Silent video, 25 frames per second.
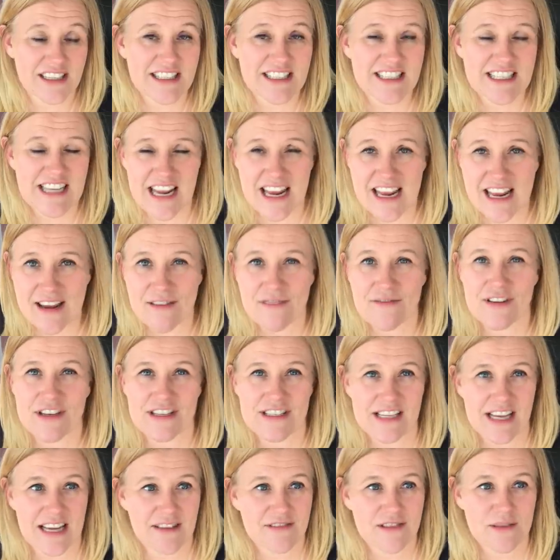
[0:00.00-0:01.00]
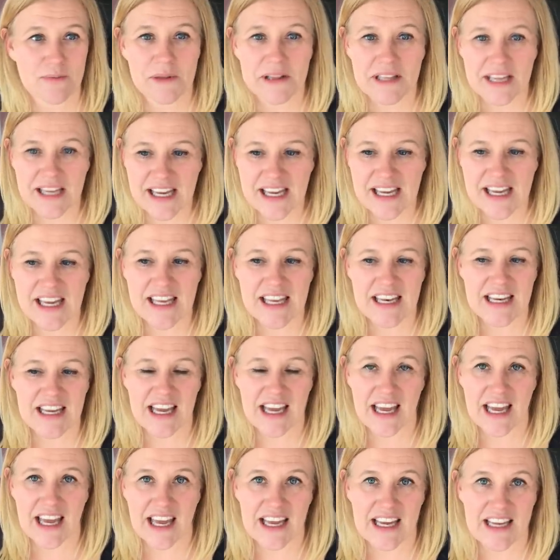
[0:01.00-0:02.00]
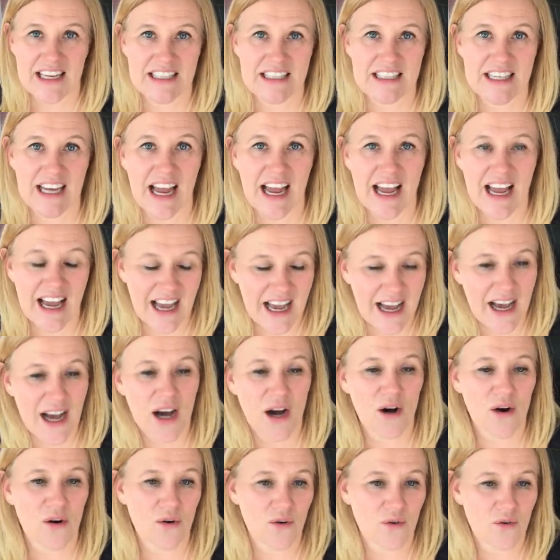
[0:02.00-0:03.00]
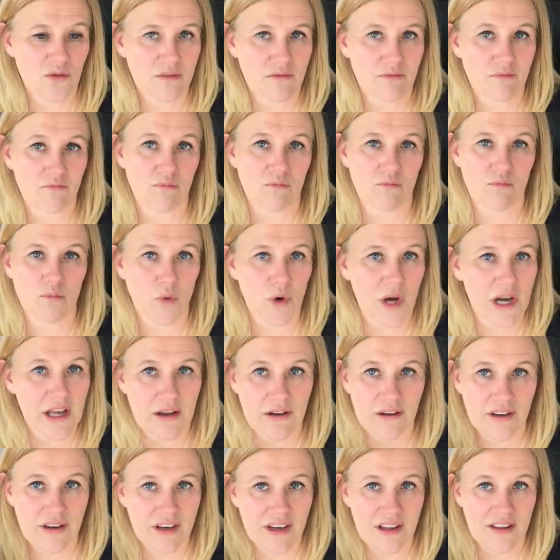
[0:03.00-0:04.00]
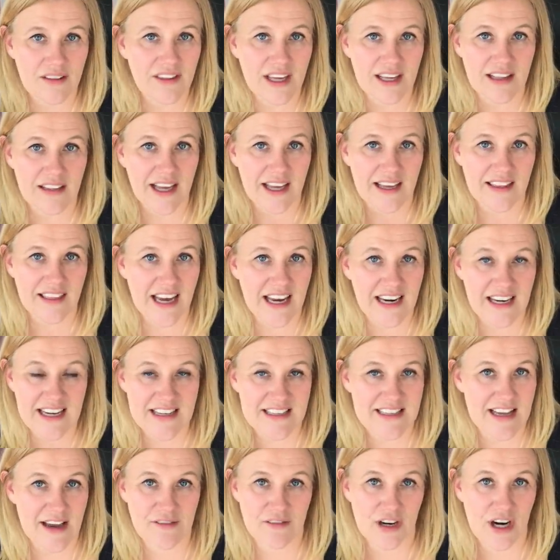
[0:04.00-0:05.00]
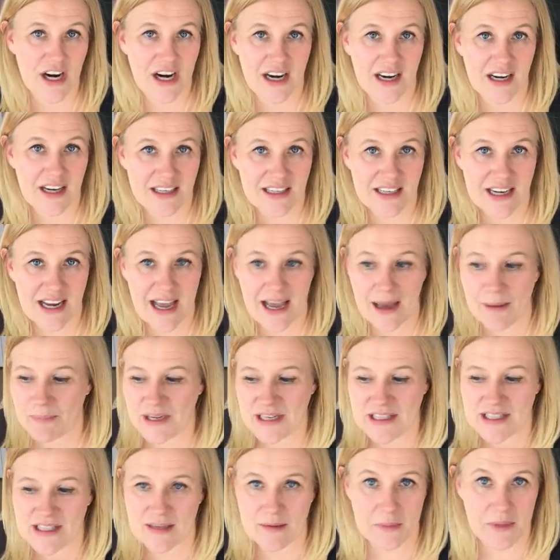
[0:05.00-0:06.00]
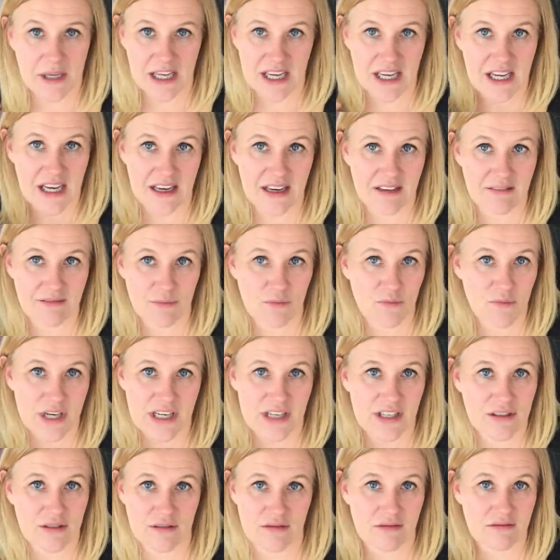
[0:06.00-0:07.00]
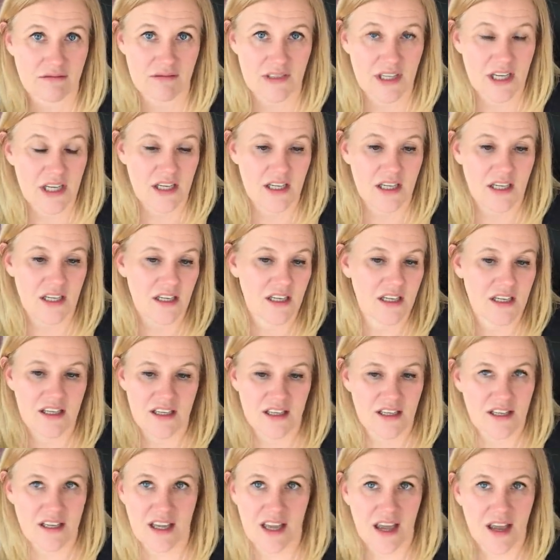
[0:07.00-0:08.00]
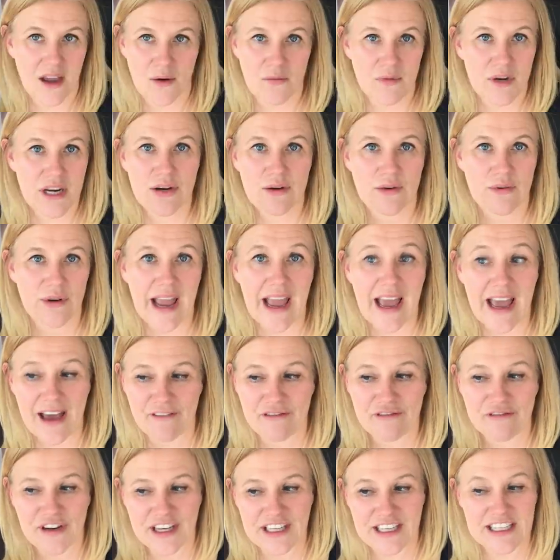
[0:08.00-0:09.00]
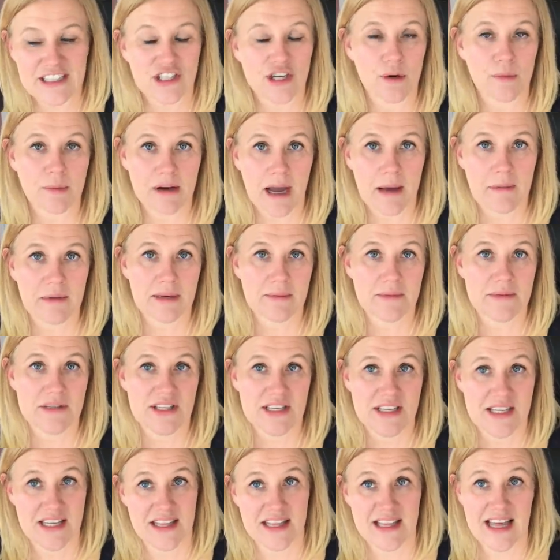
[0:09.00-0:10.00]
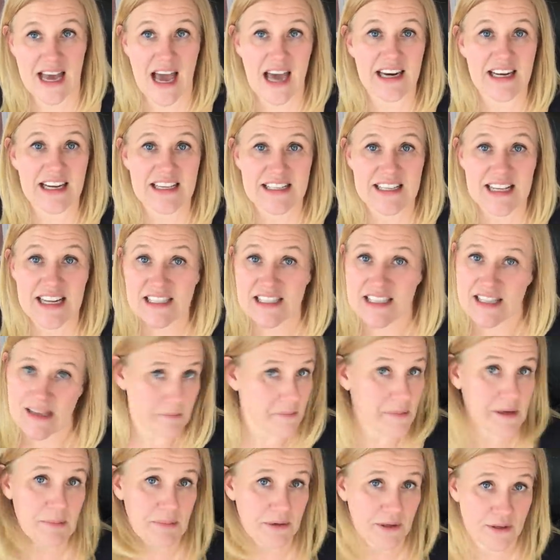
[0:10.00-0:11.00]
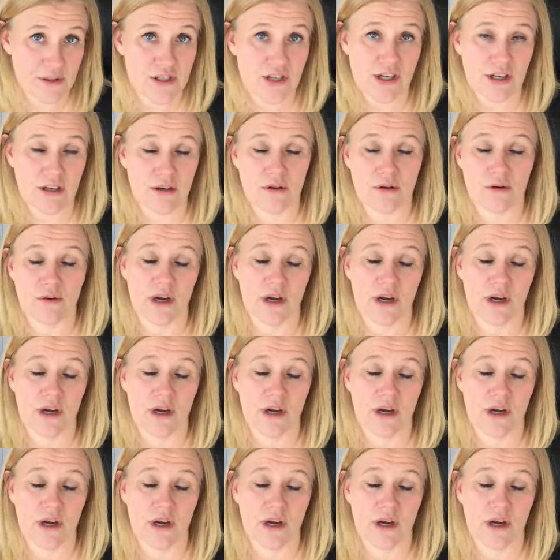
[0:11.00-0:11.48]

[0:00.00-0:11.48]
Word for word: Dave and Dave's plan and how well nothing like that has ever happened to me. I we don't we don't have financial problems to that extent. Some people do.